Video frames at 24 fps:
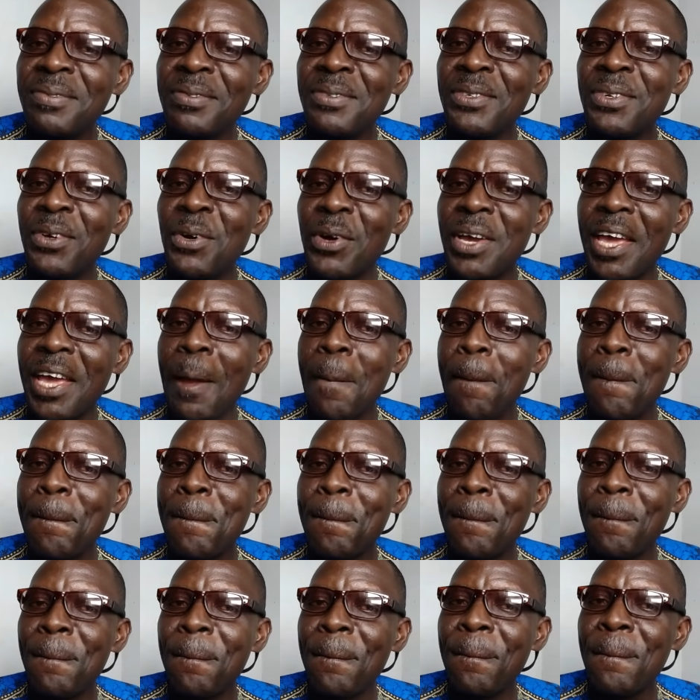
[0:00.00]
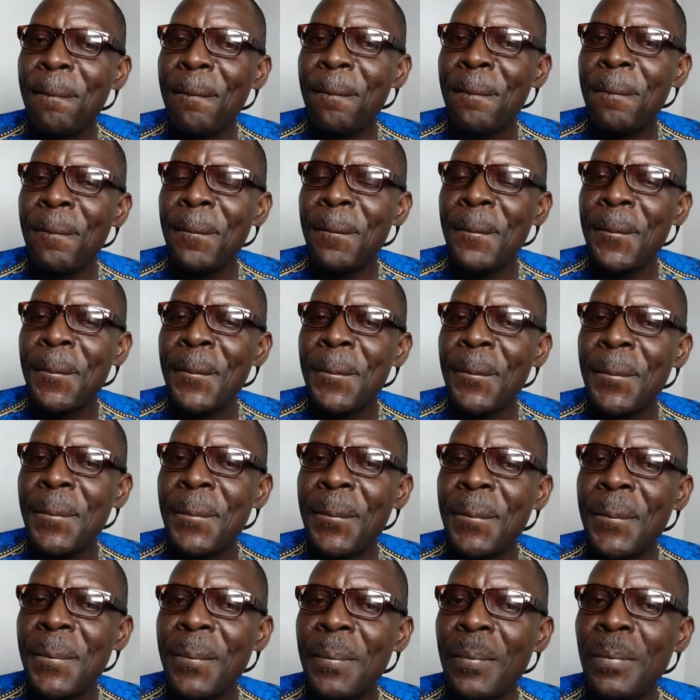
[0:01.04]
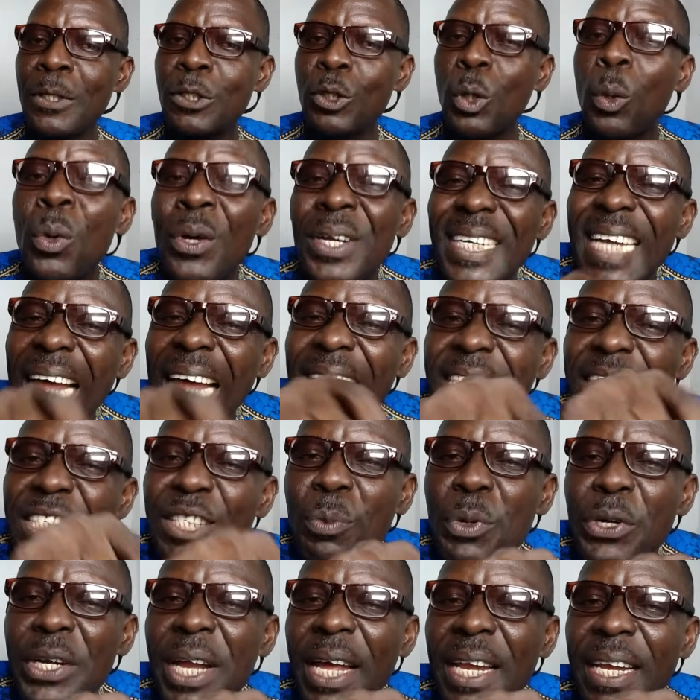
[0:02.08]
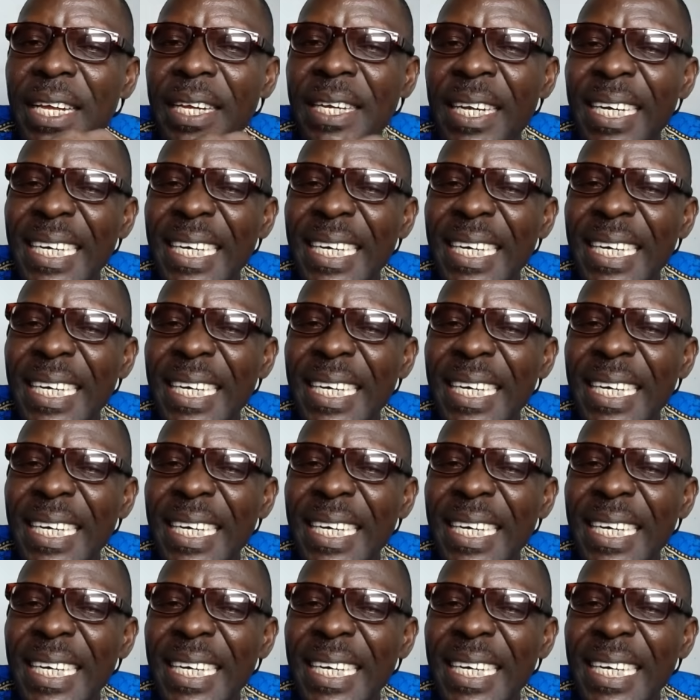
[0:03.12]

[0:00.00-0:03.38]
Okay? So that is modeling.